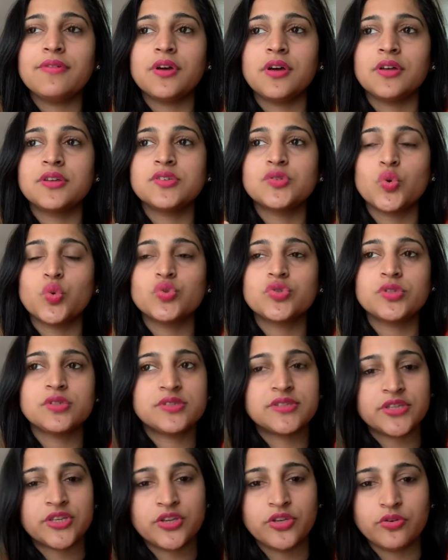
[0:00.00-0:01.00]
a social
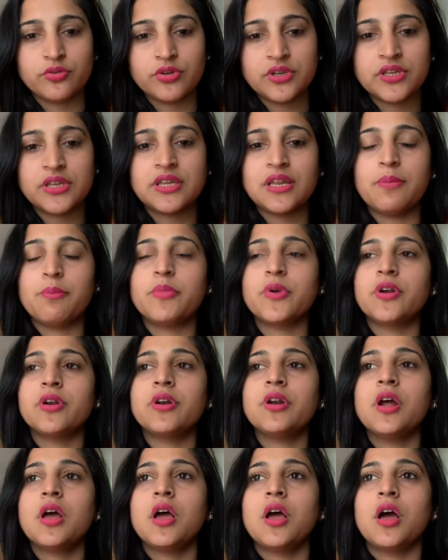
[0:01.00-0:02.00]
security
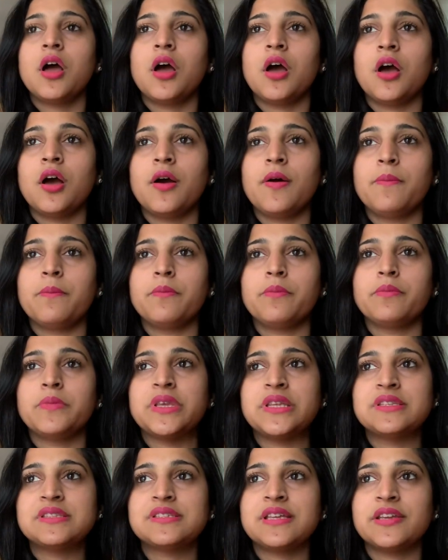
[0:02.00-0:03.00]
number,
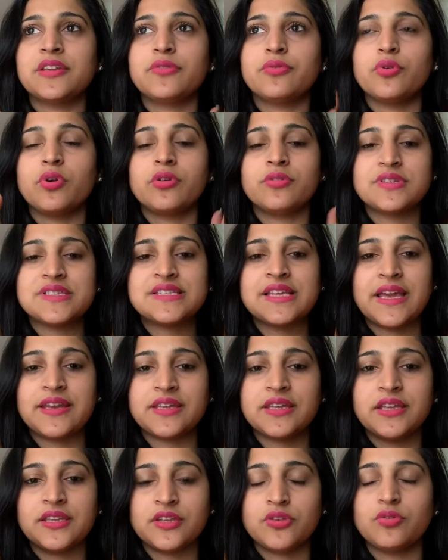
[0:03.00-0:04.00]
means that if you are
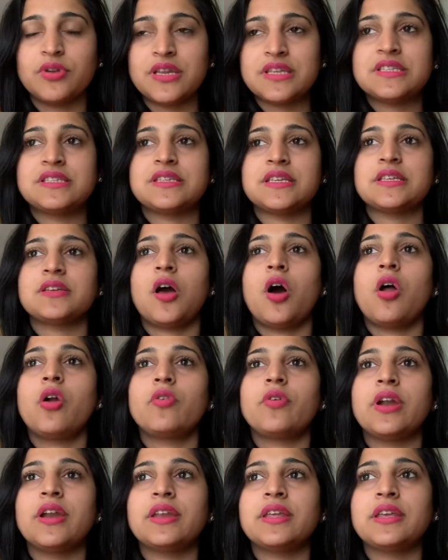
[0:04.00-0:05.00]
residing in the United States
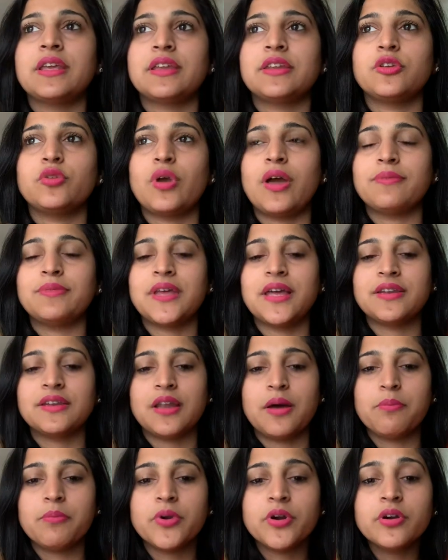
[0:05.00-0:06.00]
already and you have that
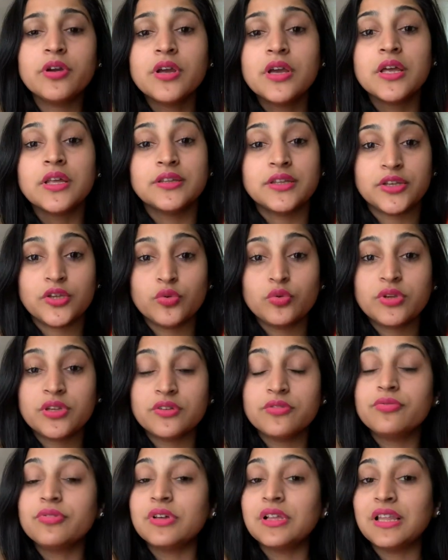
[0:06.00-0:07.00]
number, then you
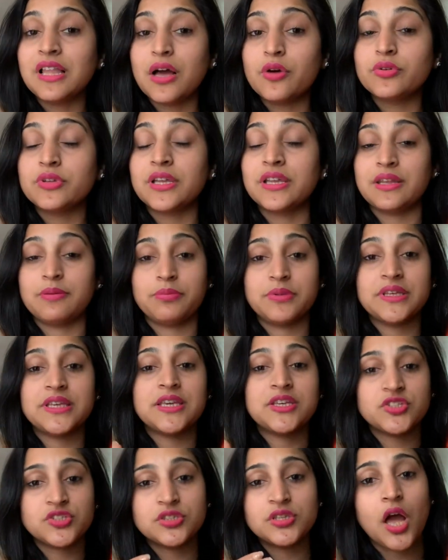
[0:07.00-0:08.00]
can fill out that
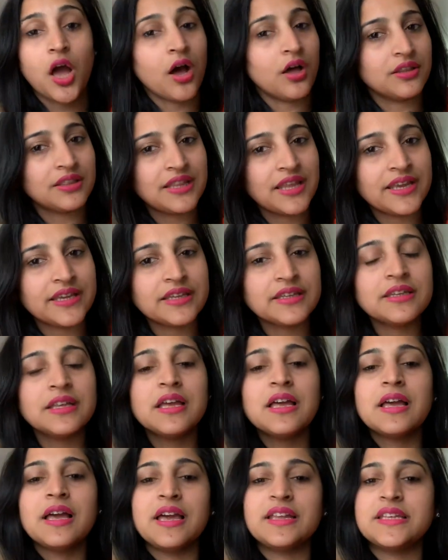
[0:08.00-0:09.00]
application online,
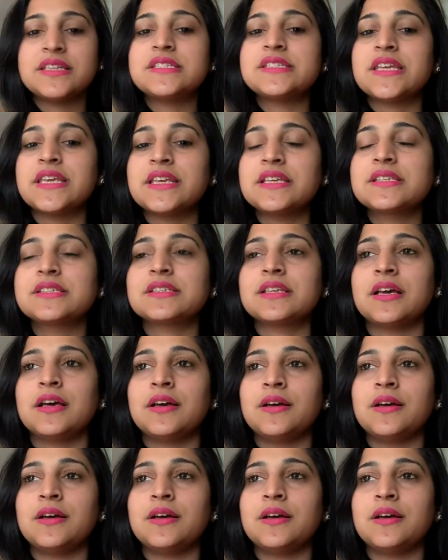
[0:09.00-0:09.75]
and it takes